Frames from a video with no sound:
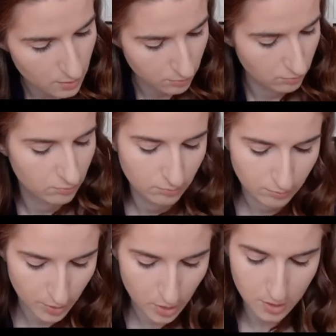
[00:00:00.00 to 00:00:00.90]

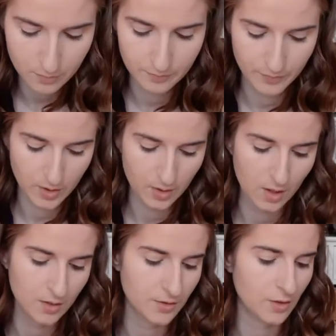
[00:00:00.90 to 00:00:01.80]
It's good.
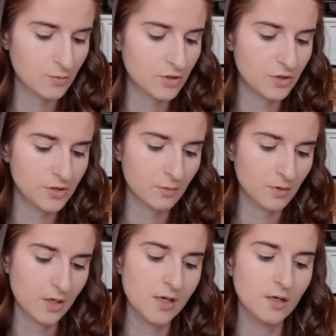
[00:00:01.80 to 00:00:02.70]
So I'm just using
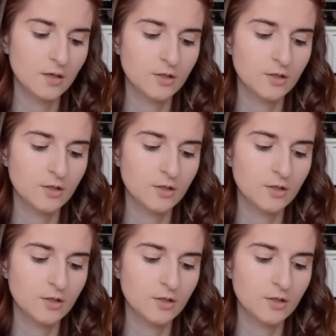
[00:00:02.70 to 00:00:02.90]
my